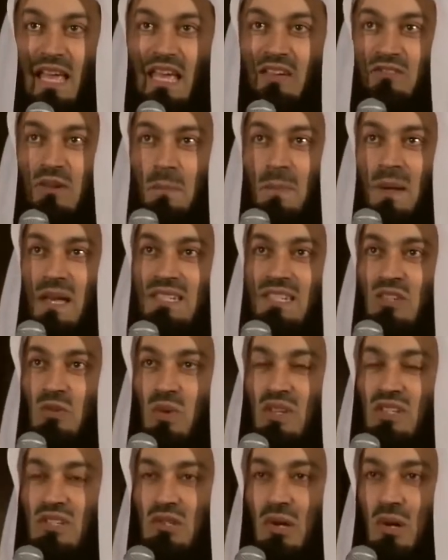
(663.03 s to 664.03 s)
If a
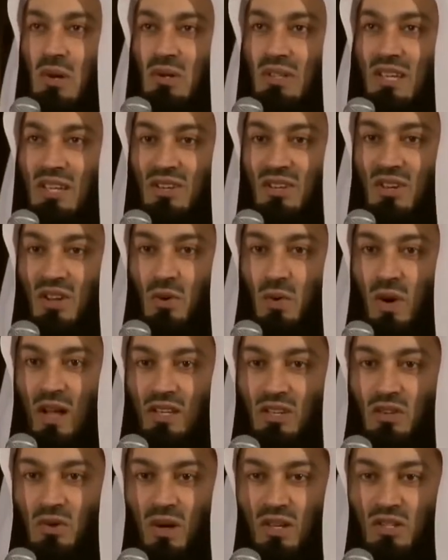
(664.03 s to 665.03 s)
person was told that, you know
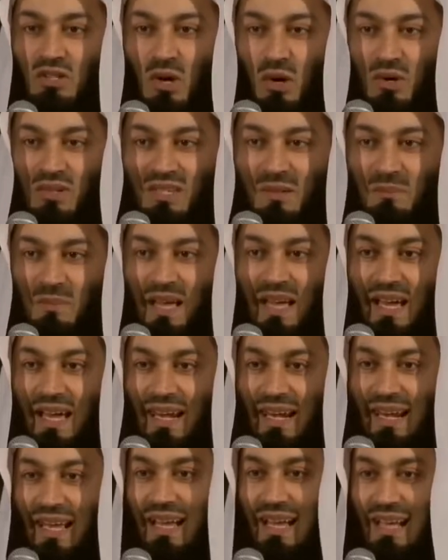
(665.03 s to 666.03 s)
what, you are chosen by
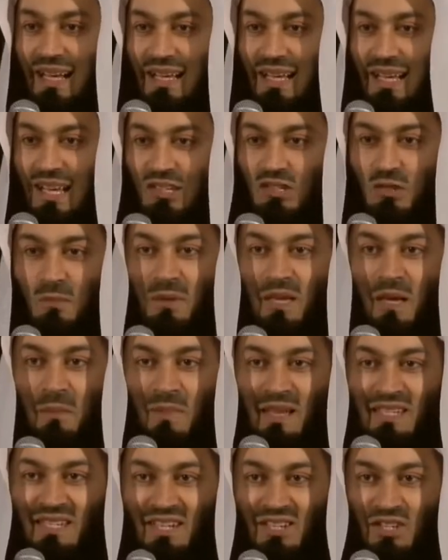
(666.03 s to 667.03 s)
Allah to be a
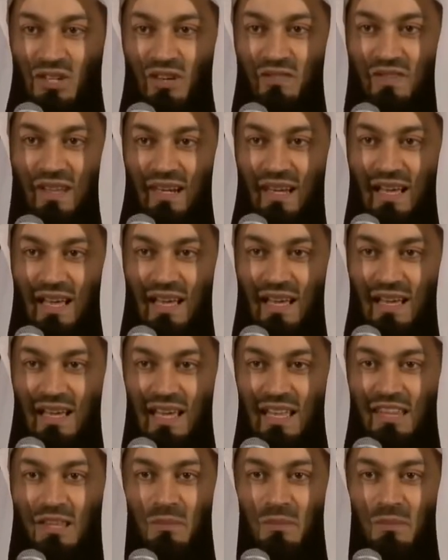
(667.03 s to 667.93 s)
messenger of Allah,